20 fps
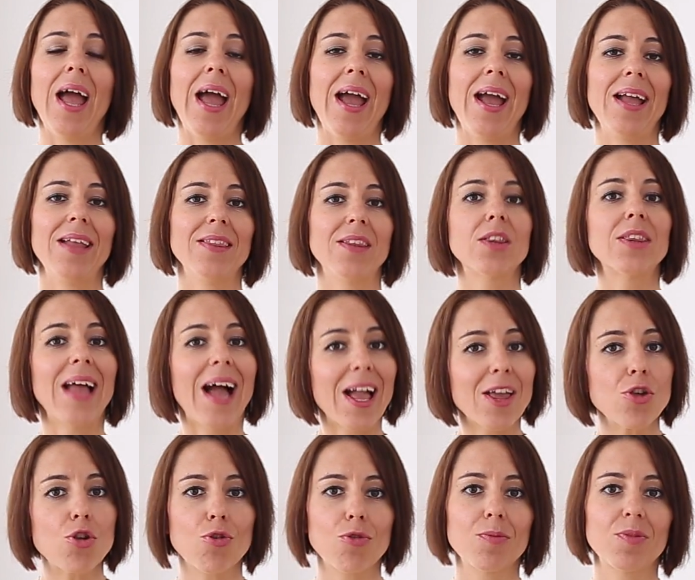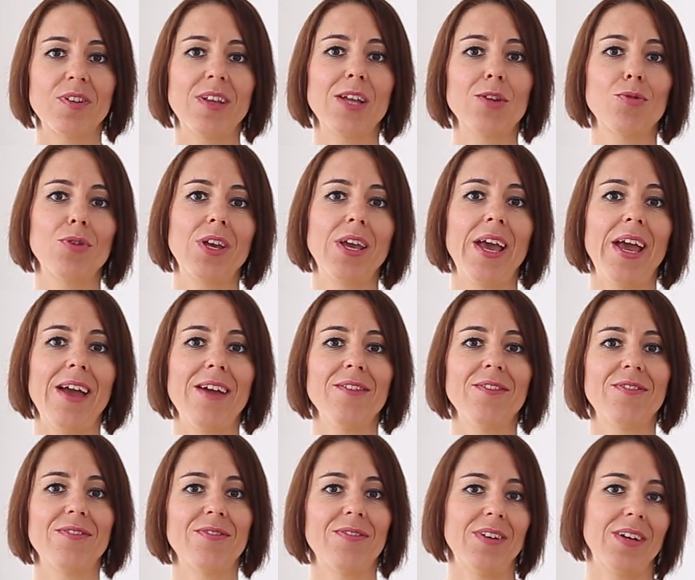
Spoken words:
And the tantrums that we have,